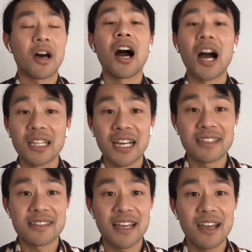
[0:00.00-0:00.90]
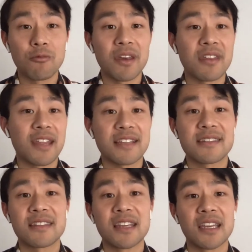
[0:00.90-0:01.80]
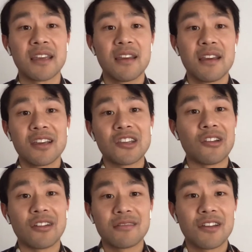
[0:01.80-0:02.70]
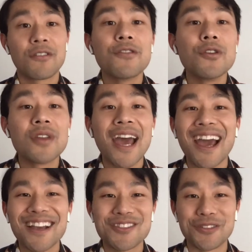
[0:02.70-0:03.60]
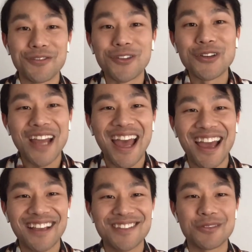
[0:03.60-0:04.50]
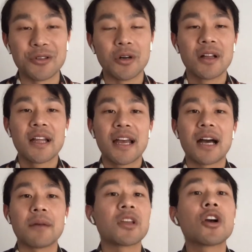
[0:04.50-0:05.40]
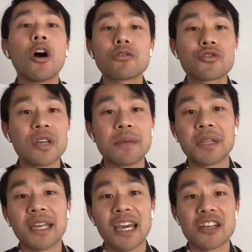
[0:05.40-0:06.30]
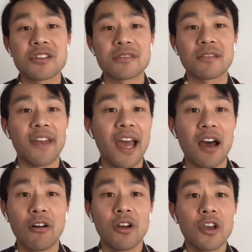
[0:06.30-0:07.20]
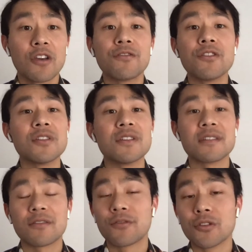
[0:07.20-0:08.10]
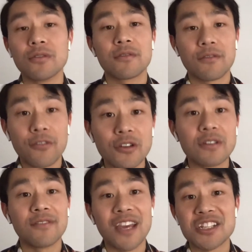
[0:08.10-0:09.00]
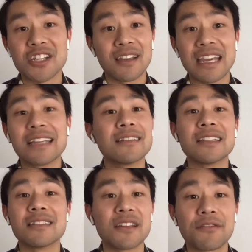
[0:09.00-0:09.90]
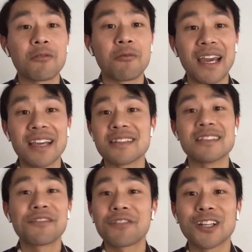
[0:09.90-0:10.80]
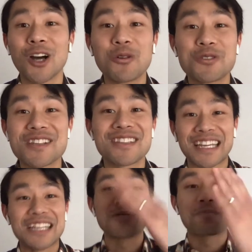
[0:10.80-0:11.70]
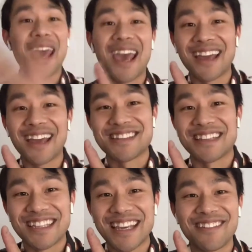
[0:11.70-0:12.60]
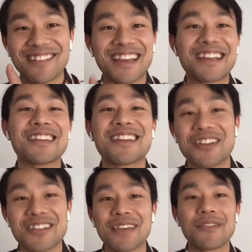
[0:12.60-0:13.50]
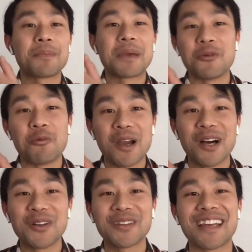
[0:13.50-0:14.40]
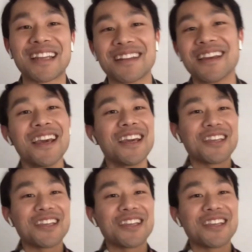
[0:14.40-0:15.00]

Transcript: highlights that, whether that's the, you know, food hacks or fruit hacks or the cultural implications of how fruit and veg are eaten in different ways in different cultures. Like in Japan, it's a gift, and you know, it's giving people wealth. And in,